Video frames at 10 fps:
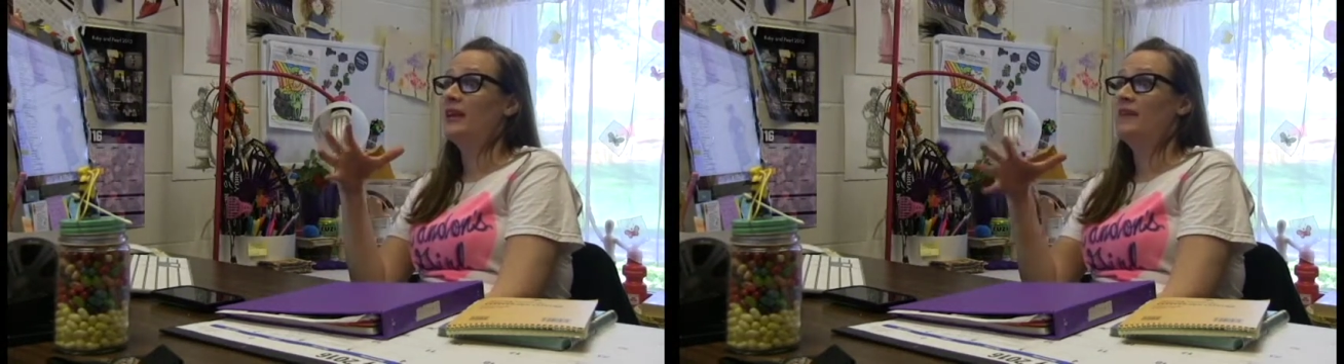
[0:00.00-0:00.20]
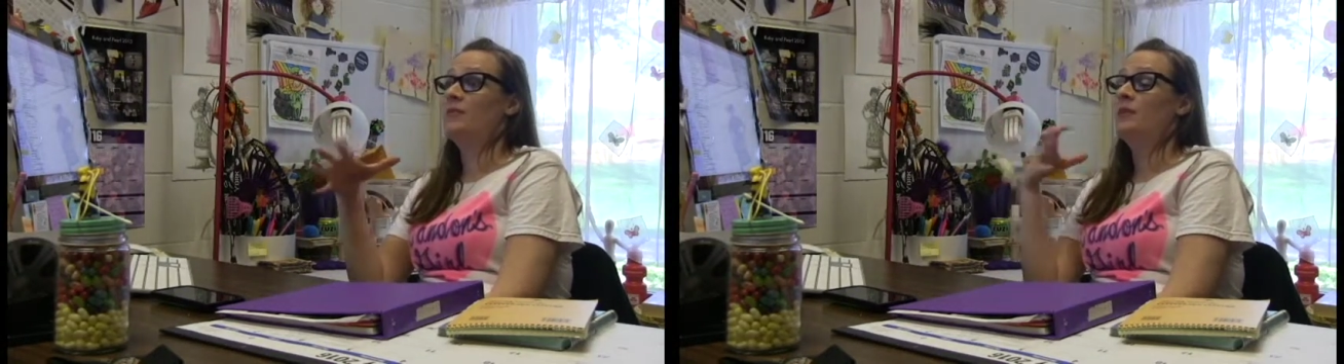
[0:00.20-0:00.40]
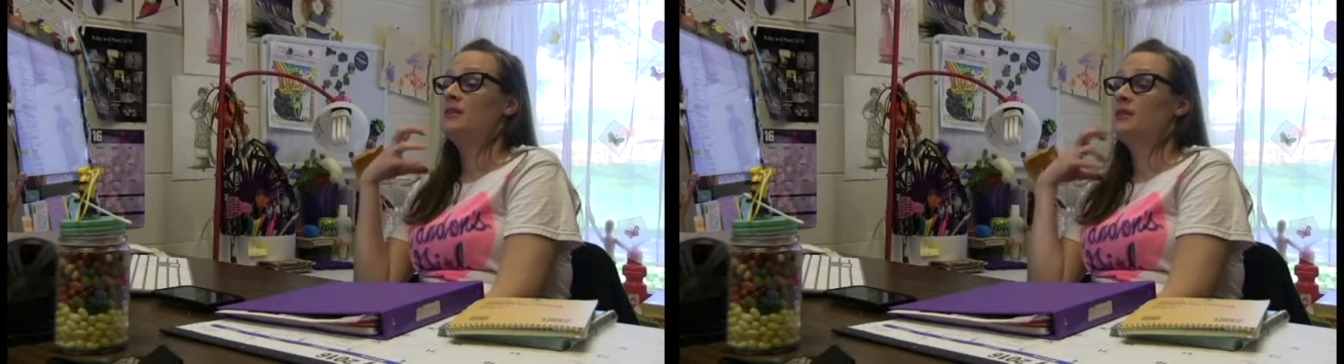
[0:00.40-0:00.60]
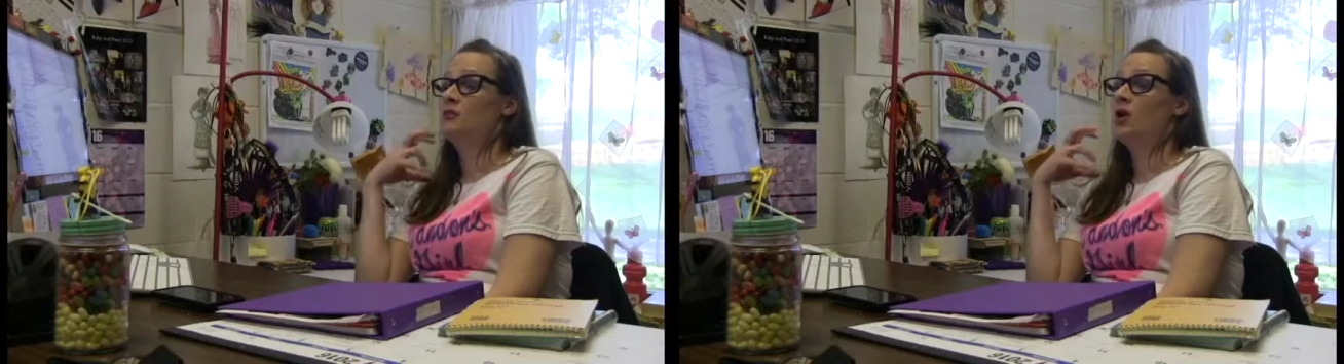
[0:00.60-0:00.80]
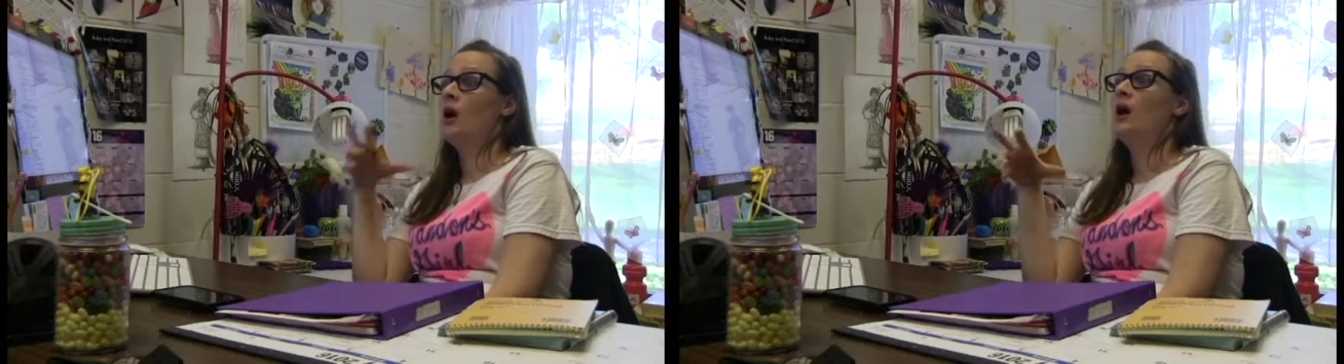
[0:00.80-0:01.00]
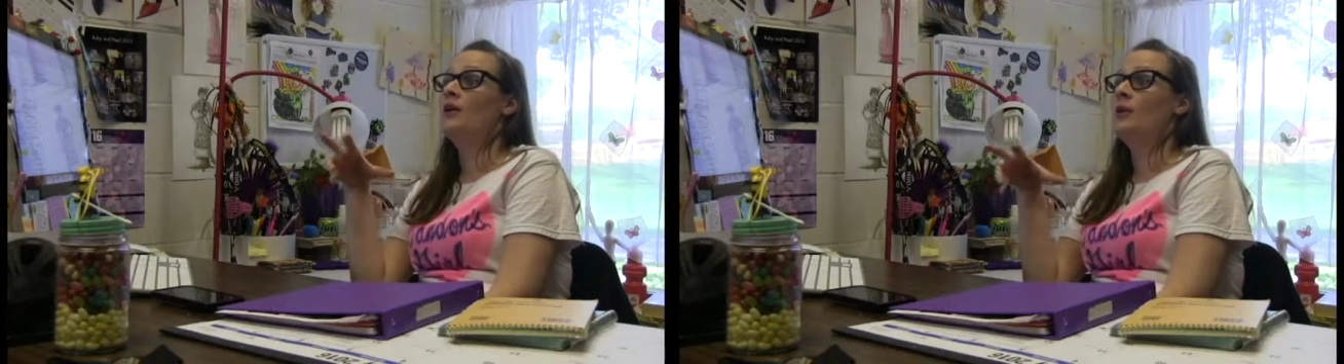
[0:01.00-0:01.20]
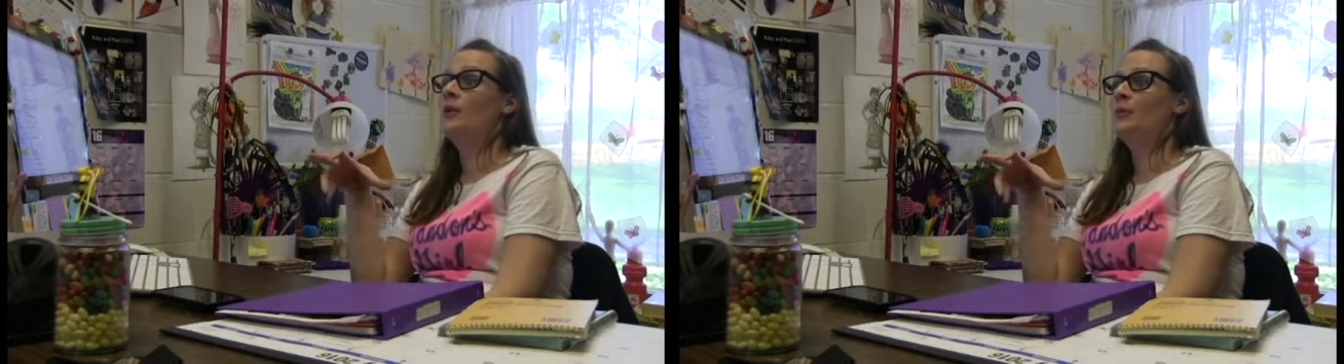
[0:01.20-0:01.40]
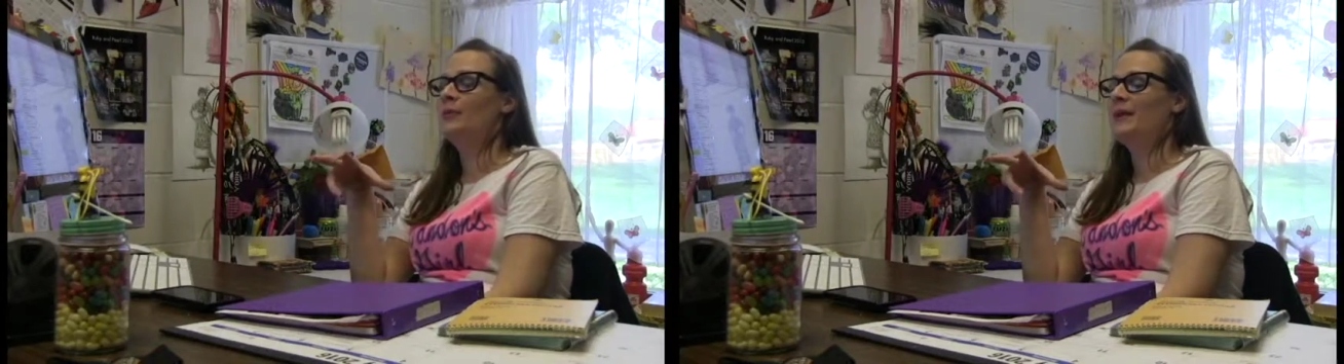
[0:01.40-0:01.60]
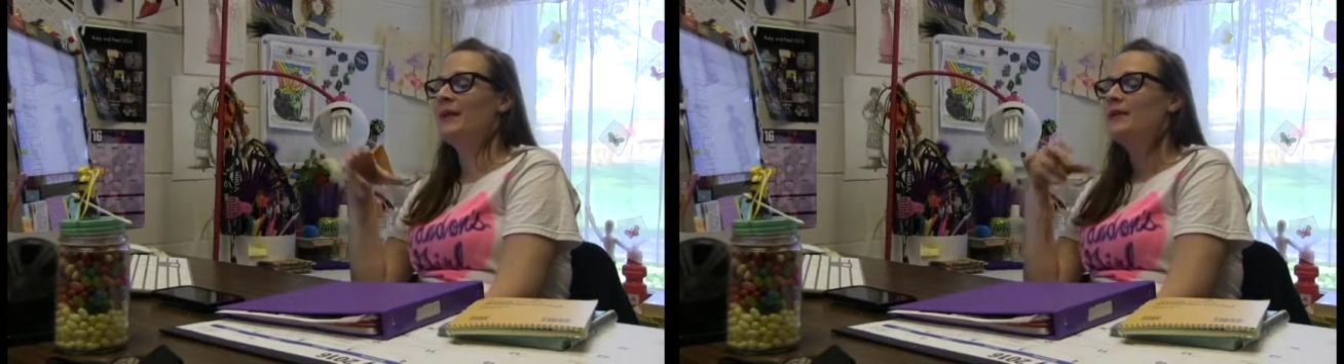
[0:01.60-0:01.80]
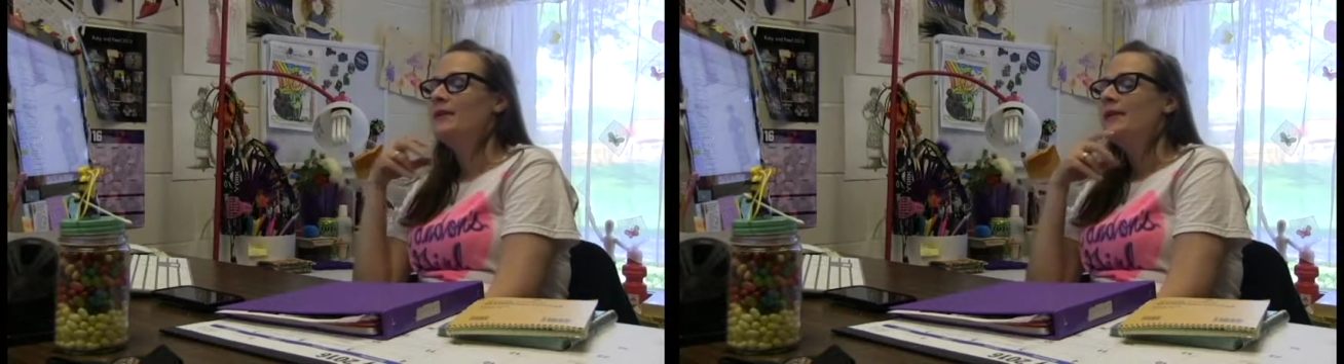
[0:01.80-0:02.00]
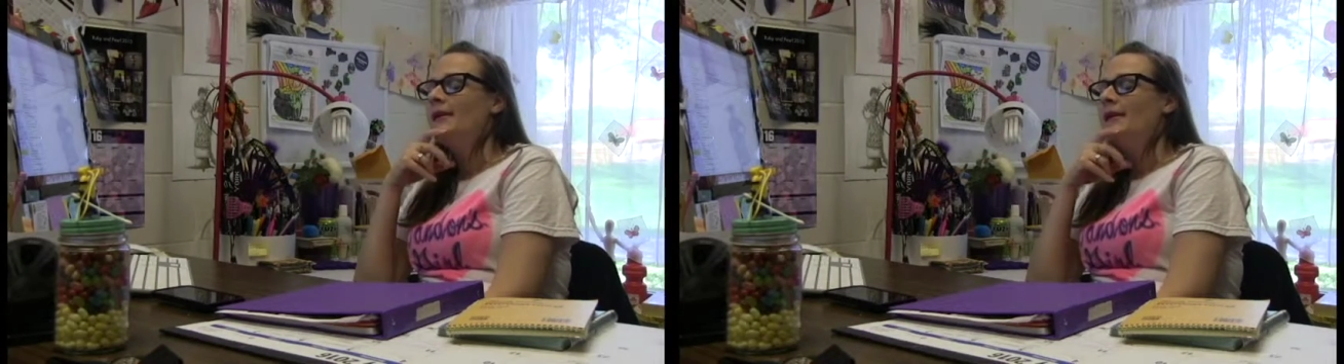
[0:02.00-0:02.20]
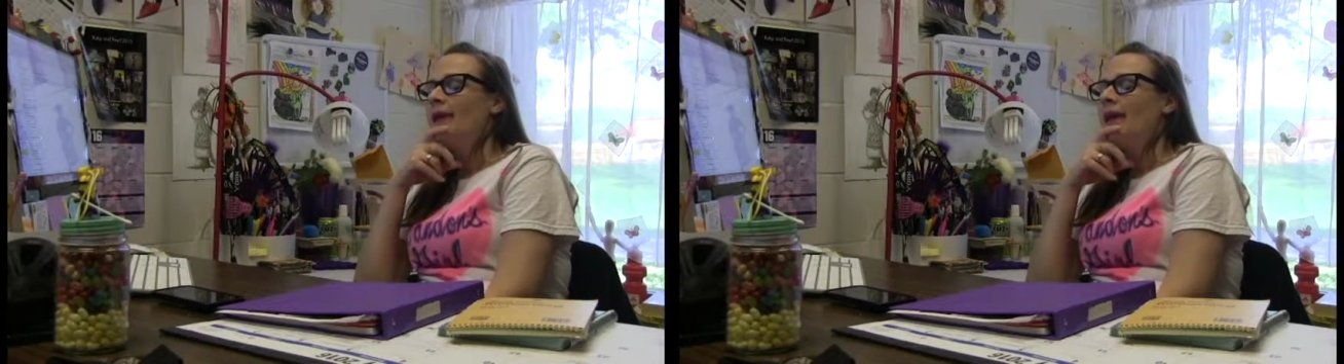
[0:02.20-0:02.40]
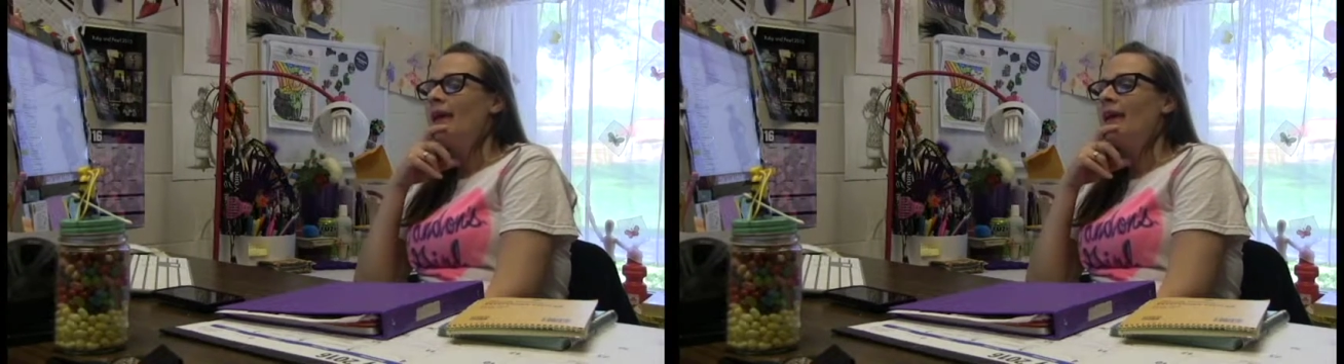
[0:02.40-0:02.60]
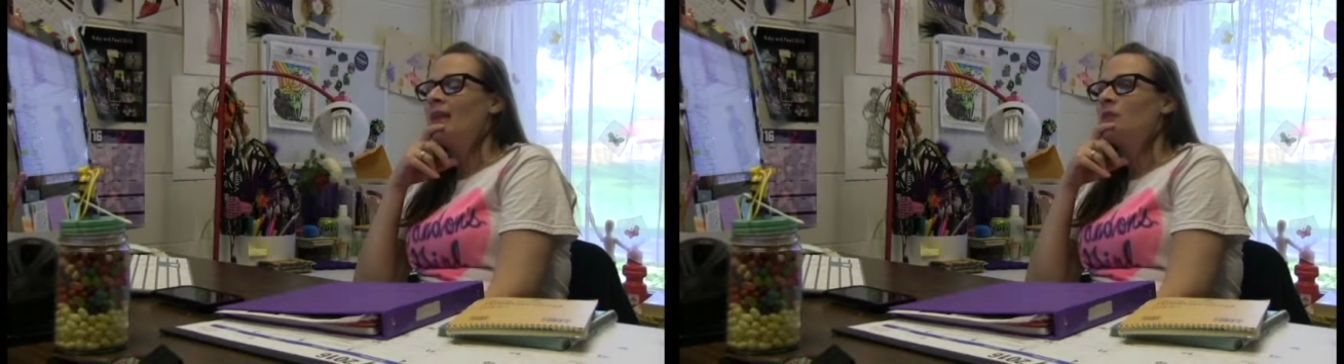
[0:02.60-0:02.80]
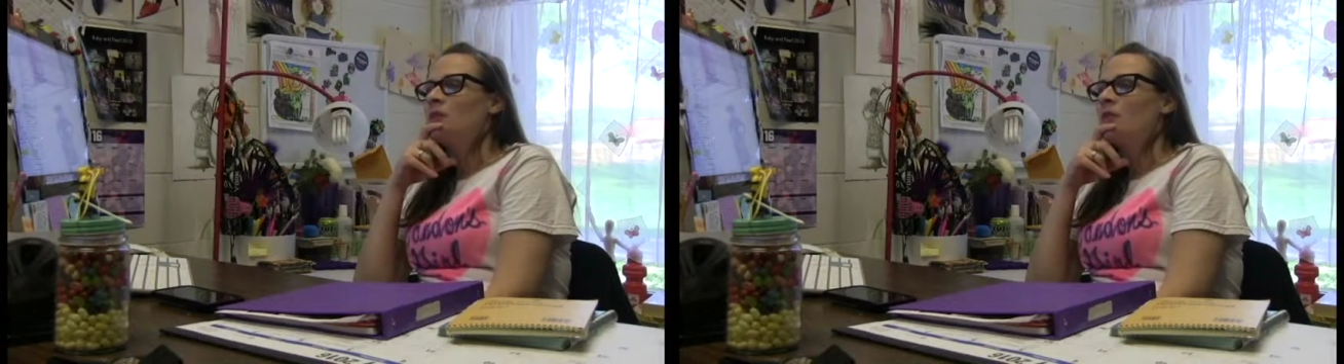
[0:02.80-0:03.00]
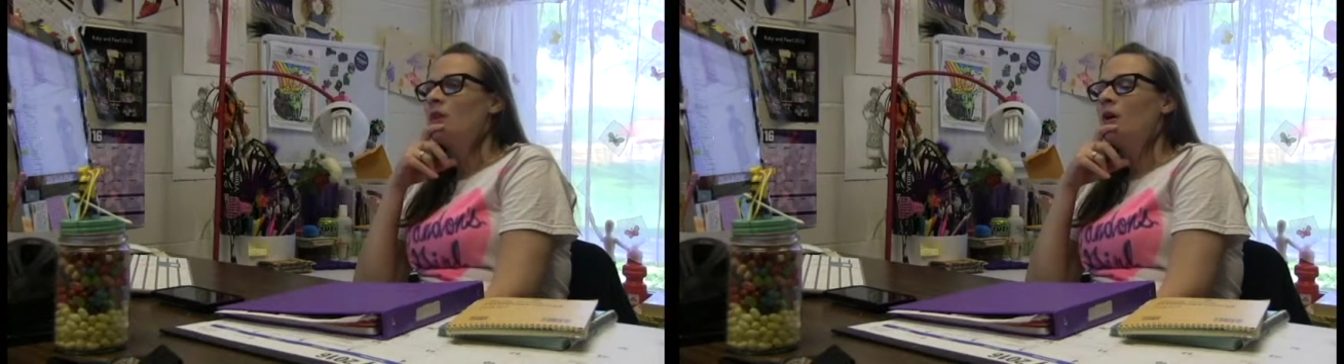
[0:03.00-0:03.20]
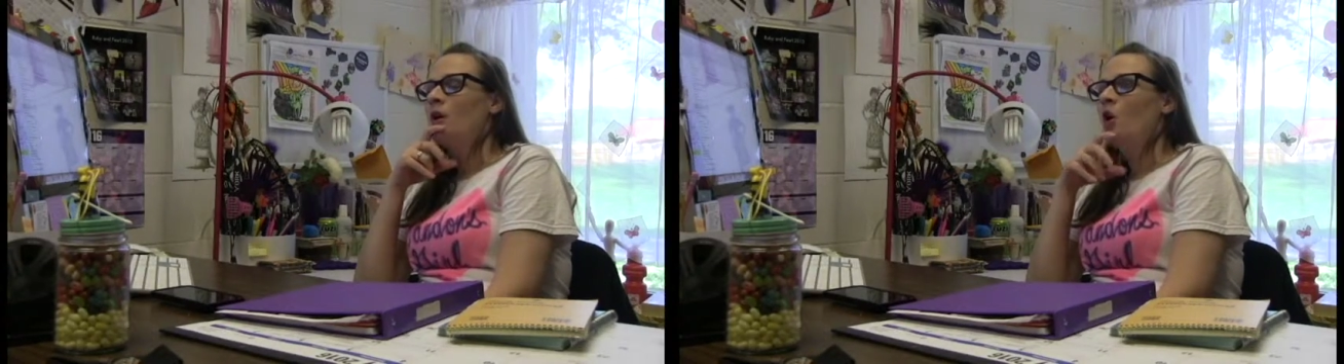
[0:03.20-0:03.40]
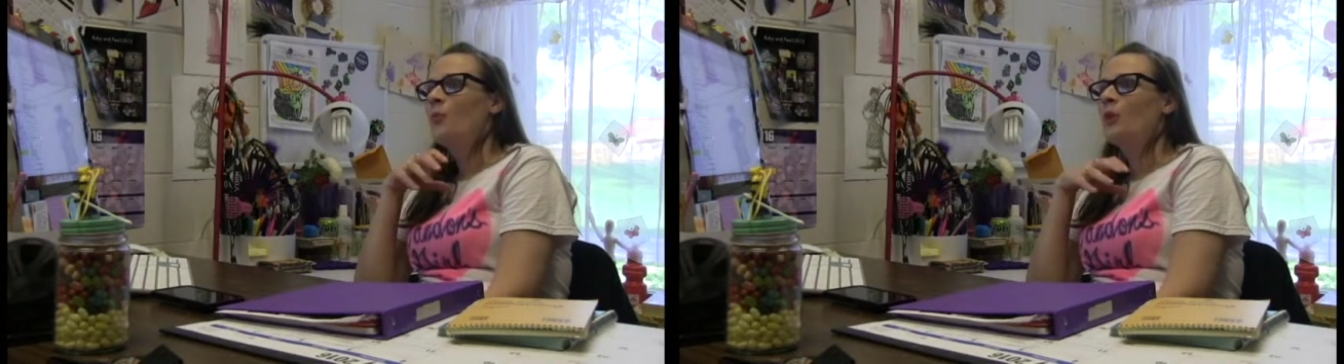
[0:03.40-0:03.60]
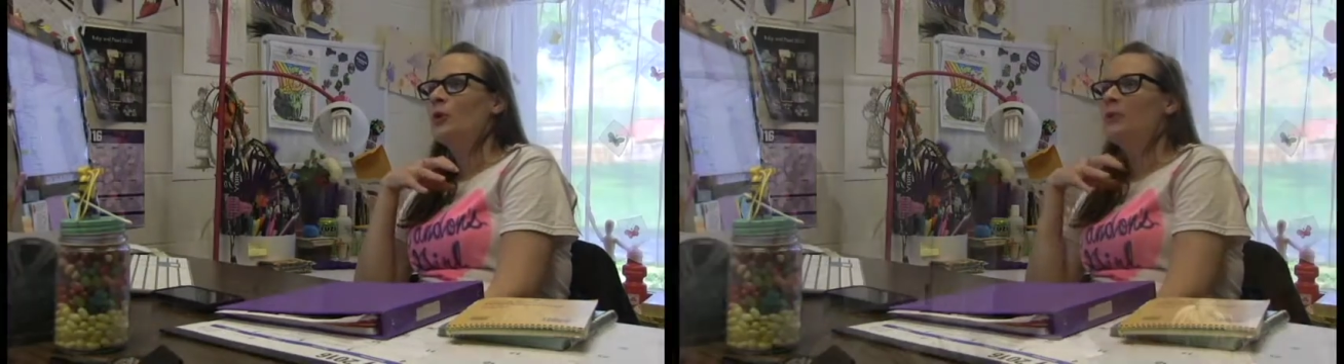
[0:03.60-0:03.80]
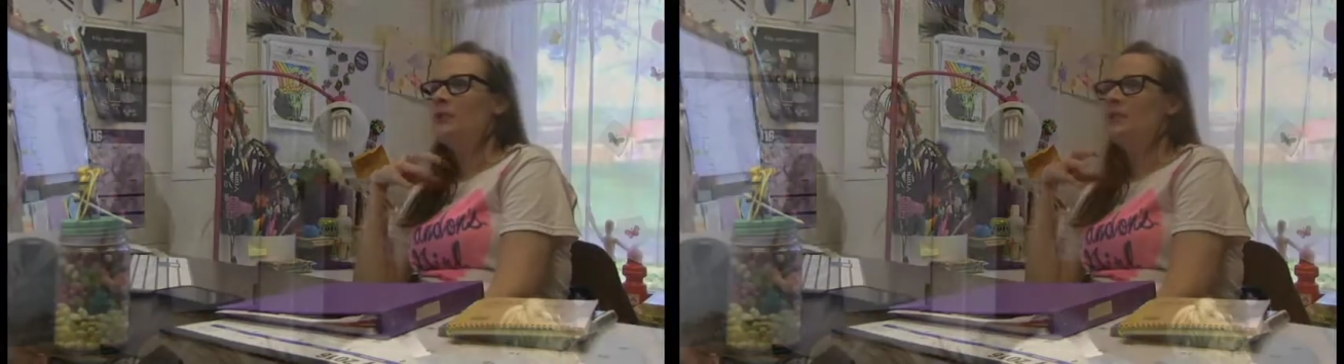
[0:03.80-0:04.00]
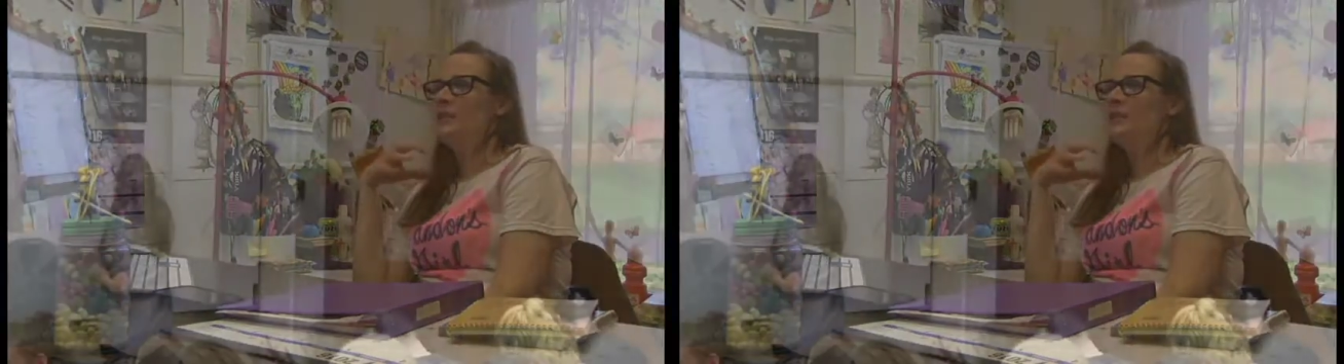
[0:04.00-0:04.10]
I give them, I said, draw, you know, a mermaid. And the whole purpose